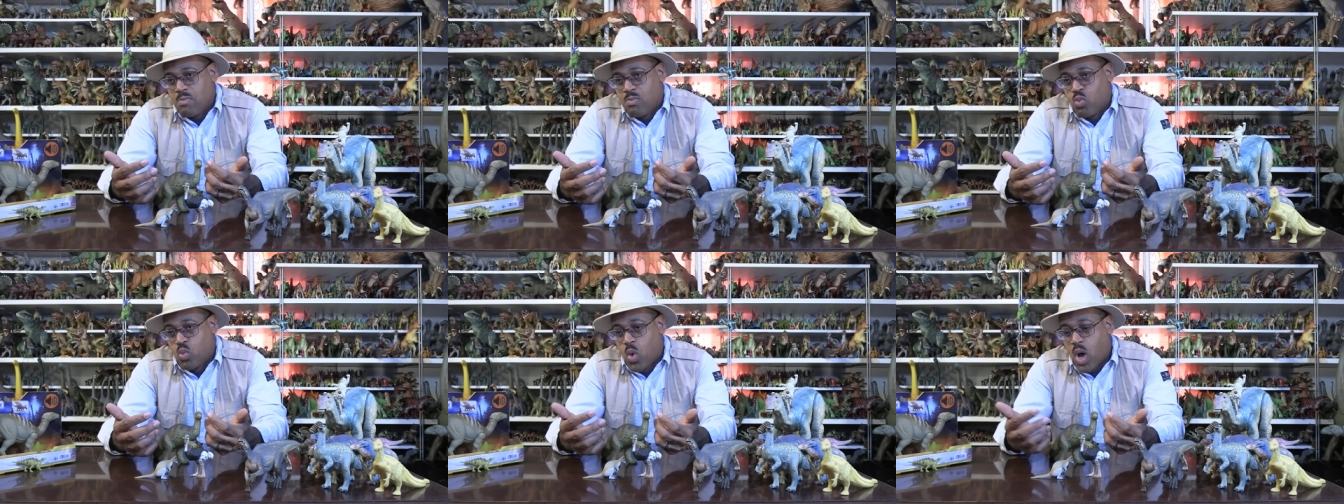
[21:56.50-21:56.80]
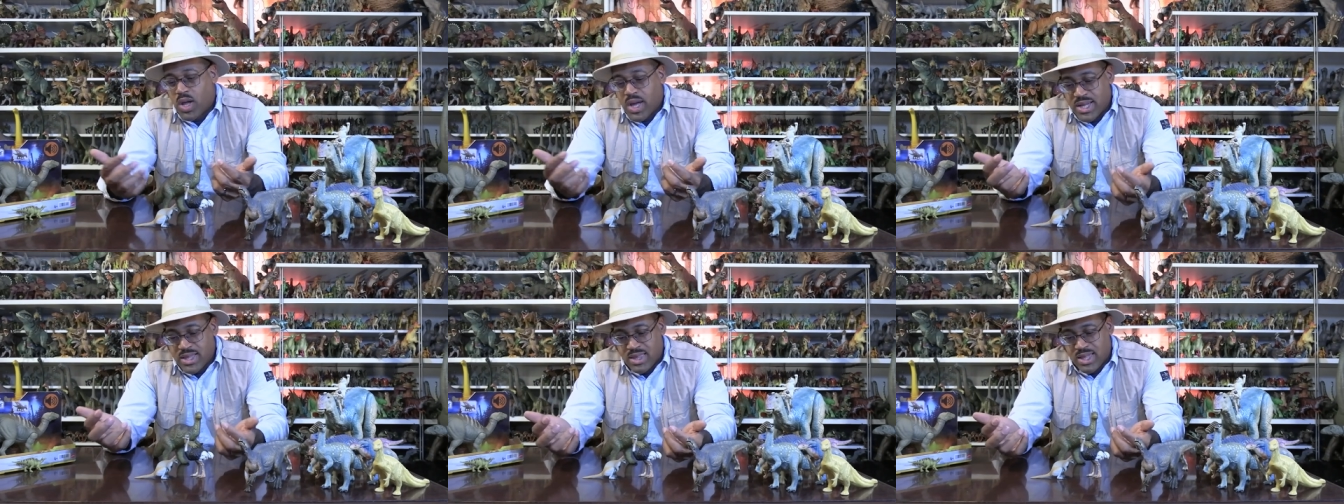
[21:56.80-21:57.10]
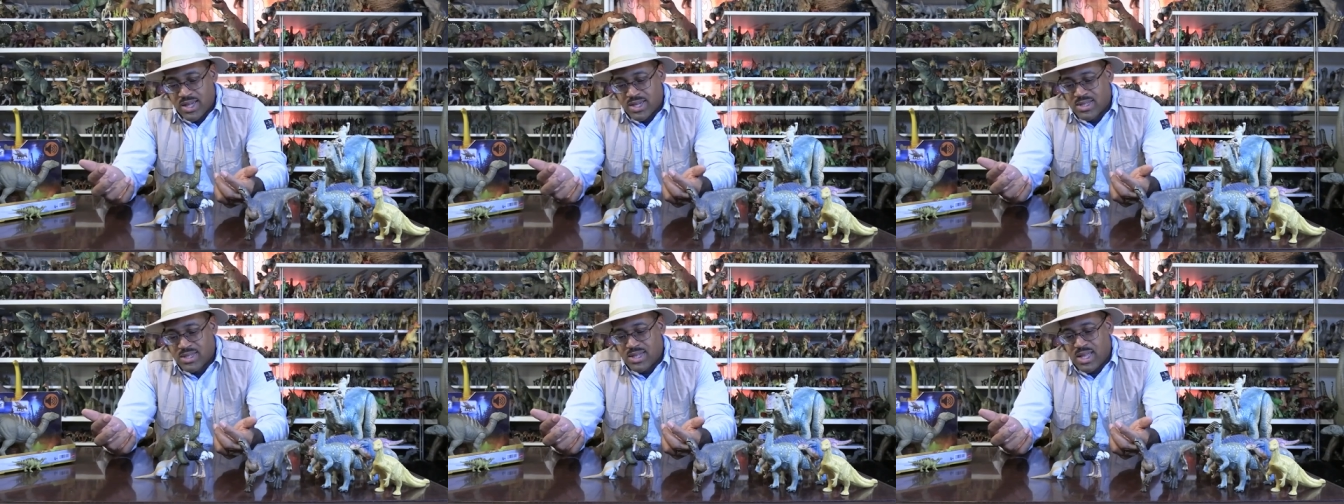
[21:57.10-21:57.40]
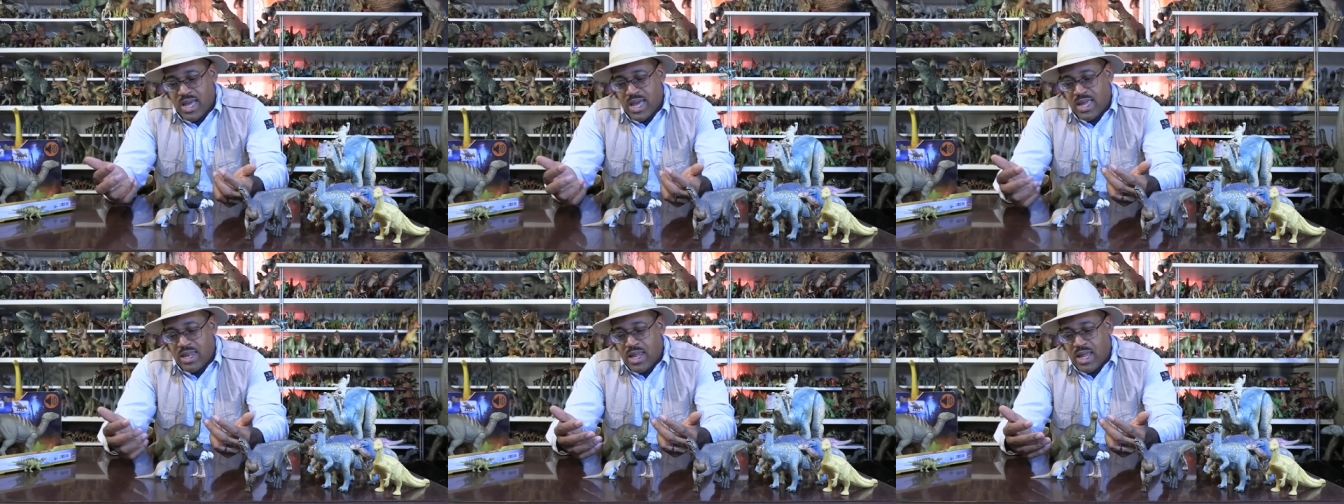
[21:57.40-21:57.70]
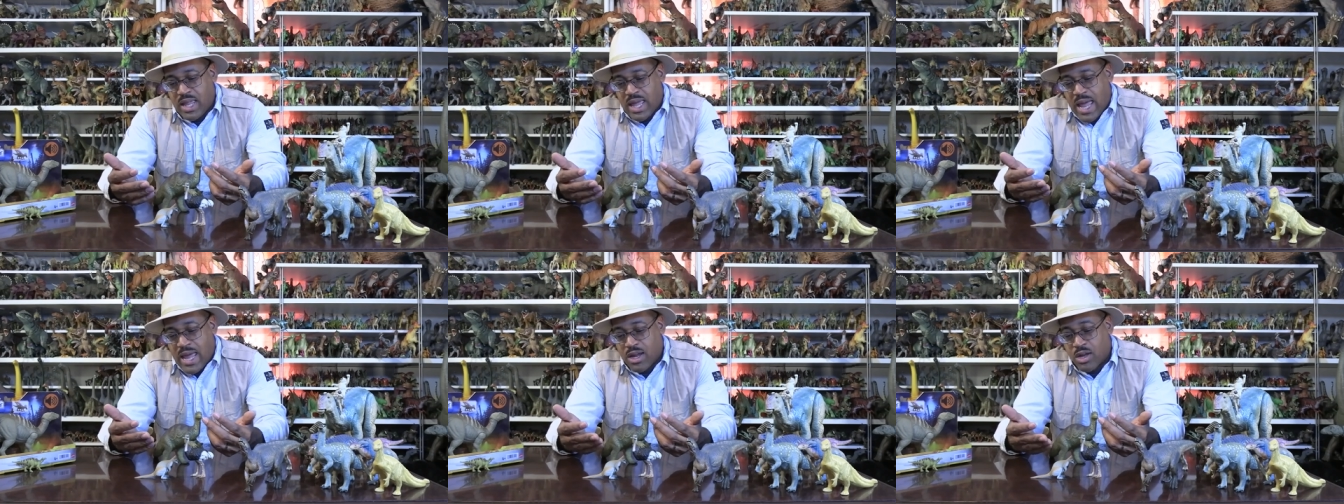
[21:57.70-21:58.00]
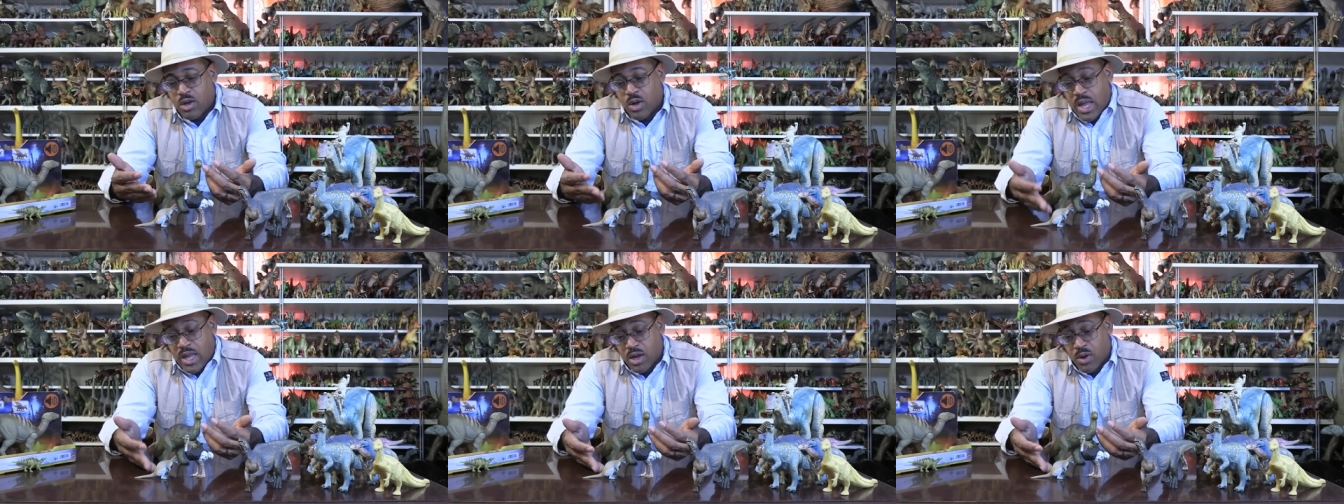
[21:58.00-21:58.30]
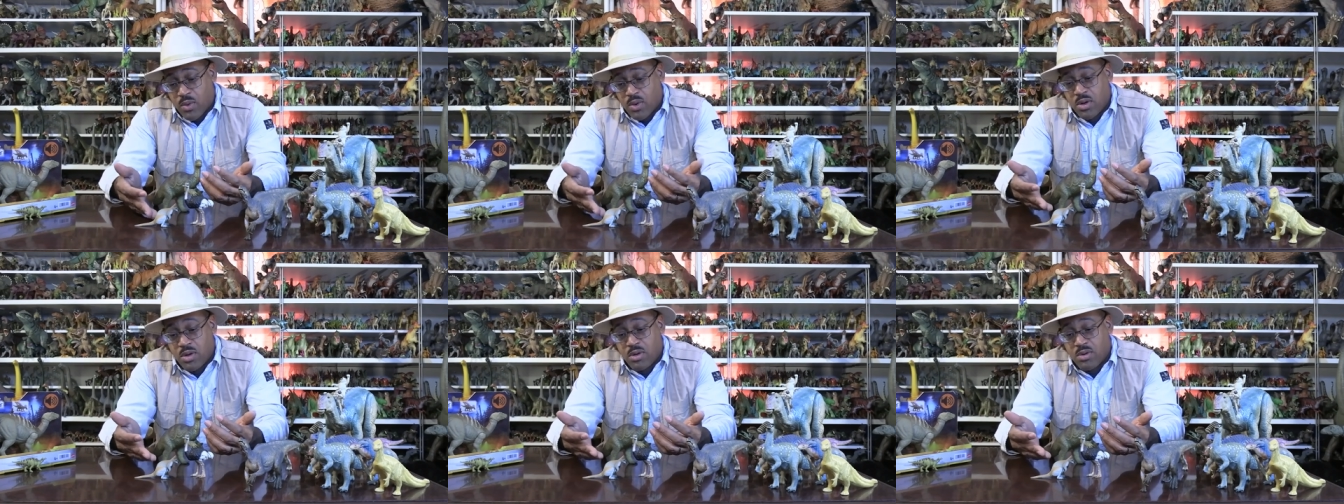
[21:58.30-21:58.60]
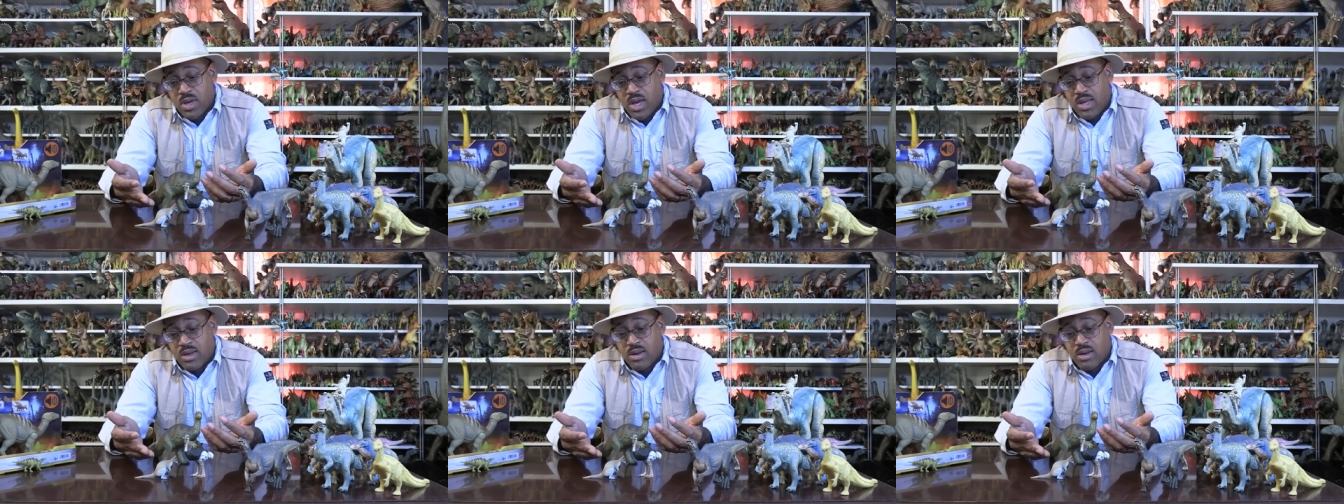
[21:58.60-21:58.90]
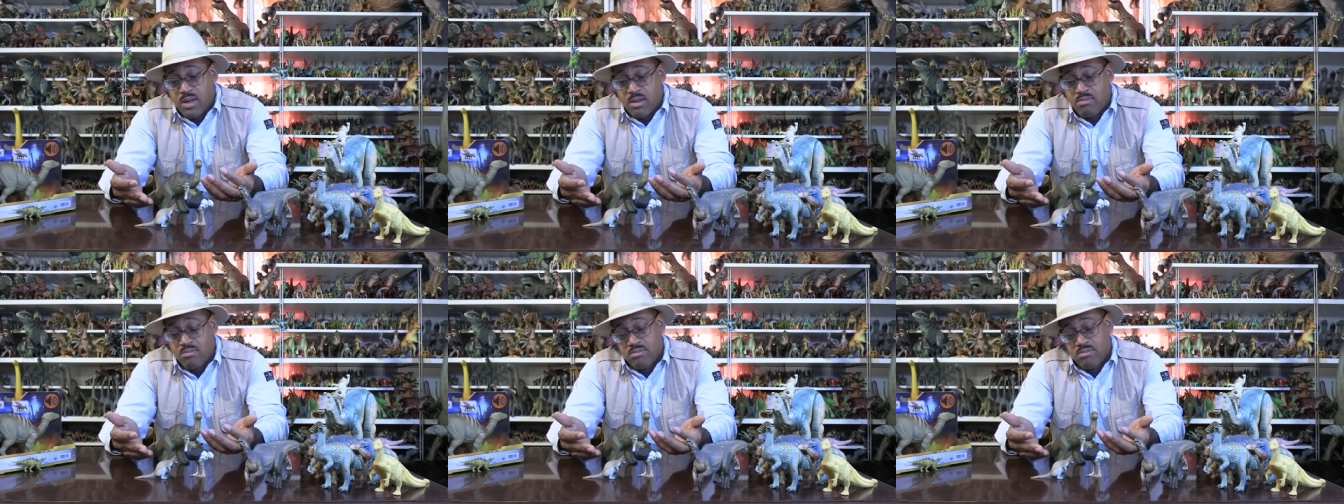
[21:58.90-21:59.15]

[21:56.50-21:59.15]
walk like this? And they had kangaroo and